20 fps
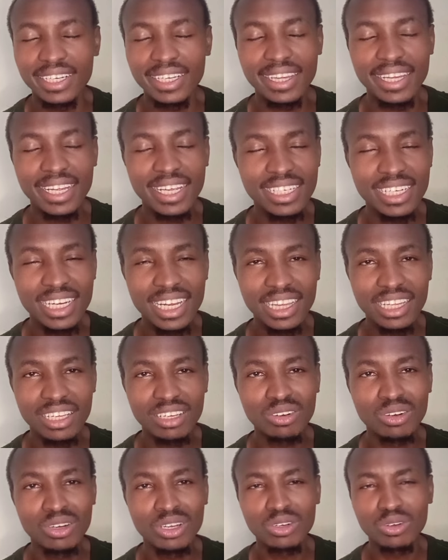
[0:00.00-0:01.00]
there's
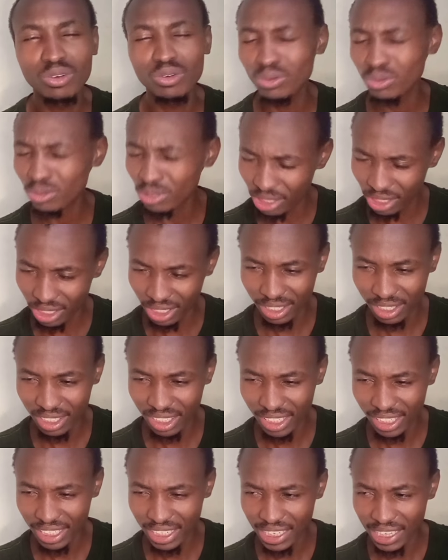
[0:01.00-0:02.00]
nothing going good.
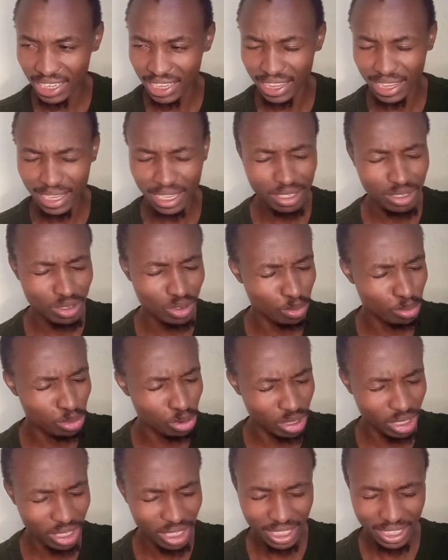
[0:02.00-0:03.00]
There's
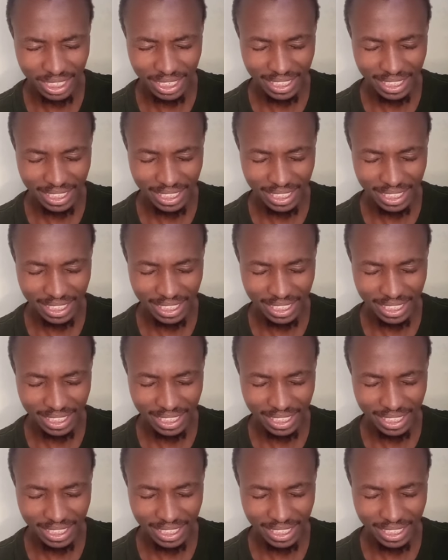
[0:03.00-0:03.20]
nobody.